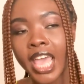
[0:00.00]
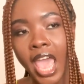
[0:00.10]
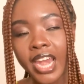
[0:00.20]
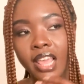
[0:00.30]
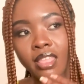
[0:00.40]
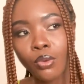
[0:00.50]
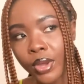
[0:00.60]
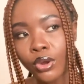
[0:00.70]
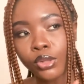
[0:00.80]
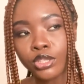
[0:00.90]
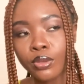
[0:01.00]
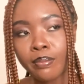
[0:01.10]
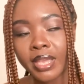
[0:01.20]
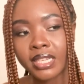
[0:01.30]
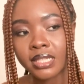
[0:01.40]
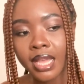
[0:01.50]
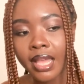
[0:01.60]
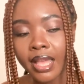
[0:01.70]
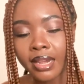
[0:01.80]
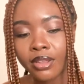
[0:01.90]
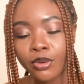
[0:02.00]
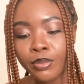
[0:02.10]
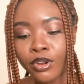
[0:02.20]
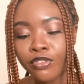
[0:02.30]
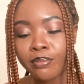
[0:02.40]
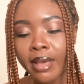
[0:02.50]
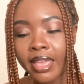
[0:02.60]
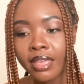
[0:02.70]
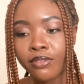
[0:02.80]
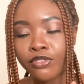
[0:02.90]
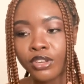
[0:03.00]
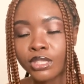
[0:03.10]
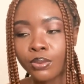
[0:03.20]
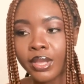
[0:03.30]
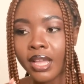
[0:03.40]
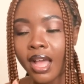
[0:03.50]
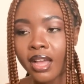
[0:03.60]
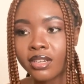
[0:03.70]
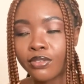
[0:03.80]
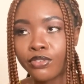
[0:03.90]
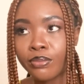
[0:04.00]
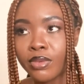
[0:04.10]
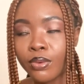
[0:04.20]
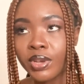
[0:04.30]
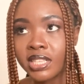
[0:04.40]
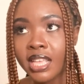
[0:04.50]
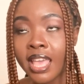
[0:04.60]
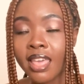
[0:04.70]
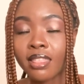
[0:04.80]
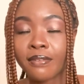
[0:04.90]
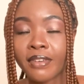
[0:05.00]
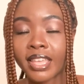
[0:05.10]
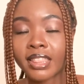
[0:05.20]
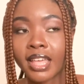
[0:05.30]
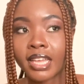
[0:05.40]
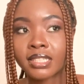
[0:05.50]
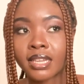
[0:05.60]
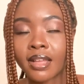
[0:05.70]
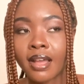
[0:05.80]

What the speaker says: And I think what also made a little bit of my first week harder for me was the fact that